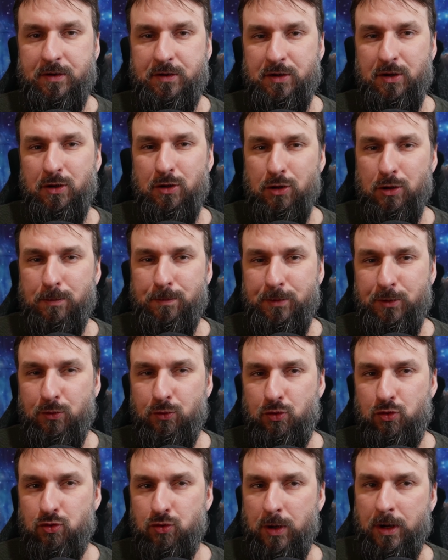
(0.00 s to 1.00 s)
term
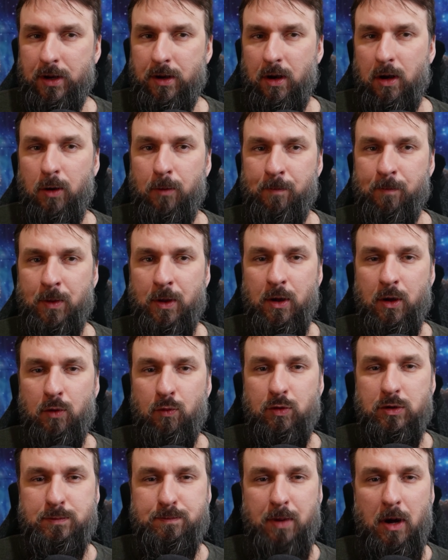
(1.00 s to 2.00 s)
neutrino
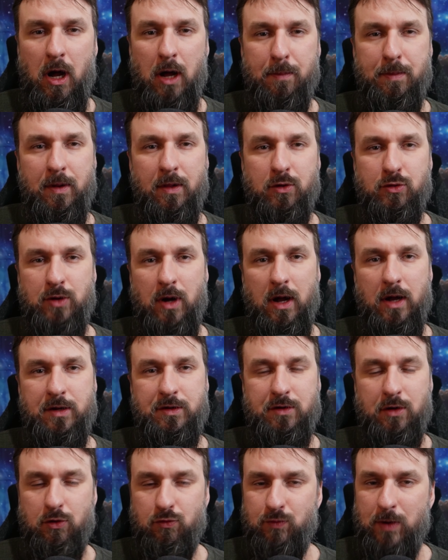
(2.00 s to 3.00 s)
was
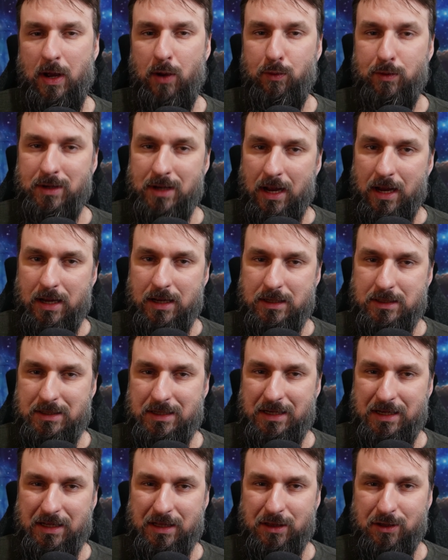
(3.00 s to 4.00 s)
popularized around
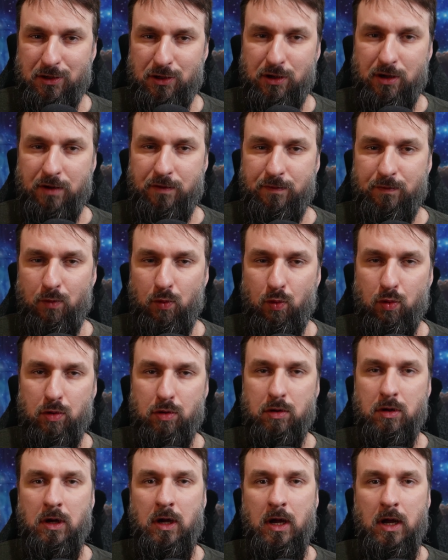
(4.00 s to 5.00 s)

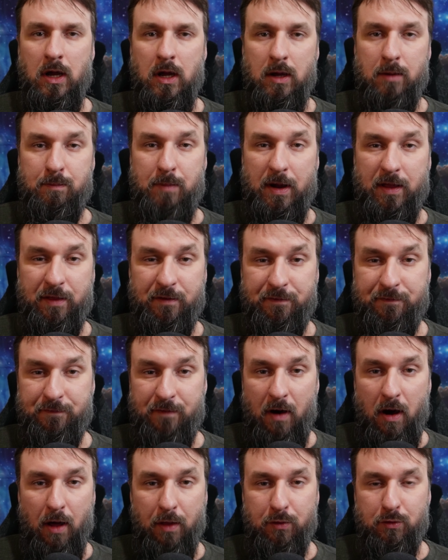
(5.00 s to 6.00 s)
1934 by the
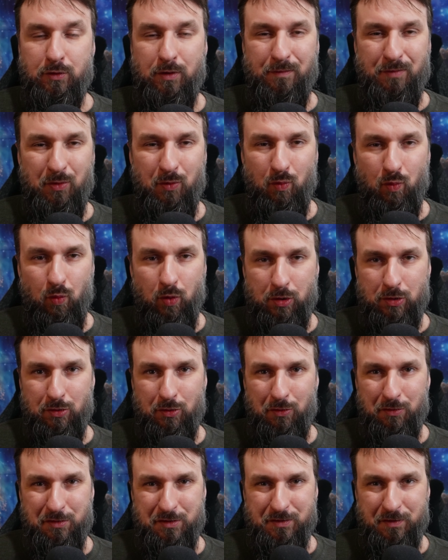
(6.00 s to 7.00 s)
father of the
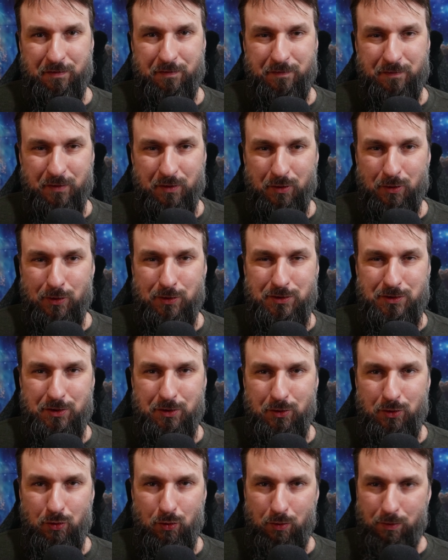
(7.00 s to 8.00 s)
world's first
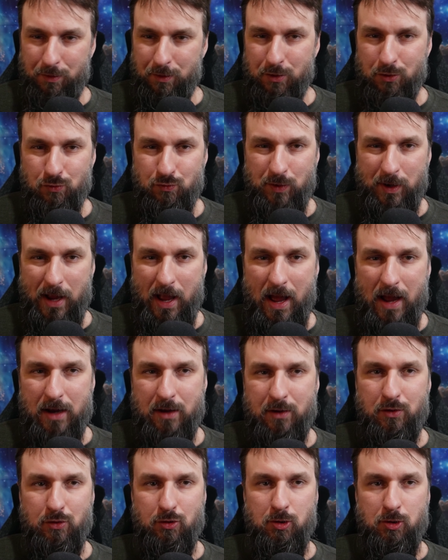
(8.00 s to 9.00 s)
nuclear
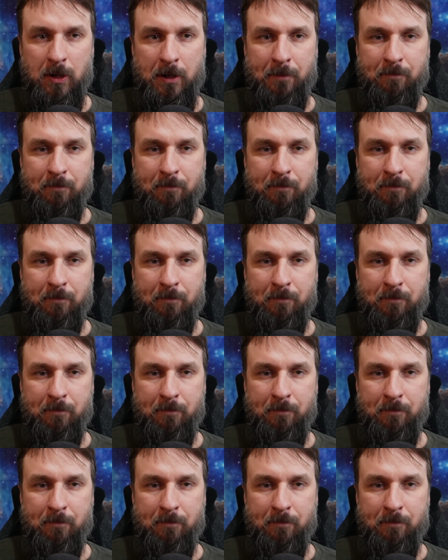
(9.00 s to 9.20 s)
reactor,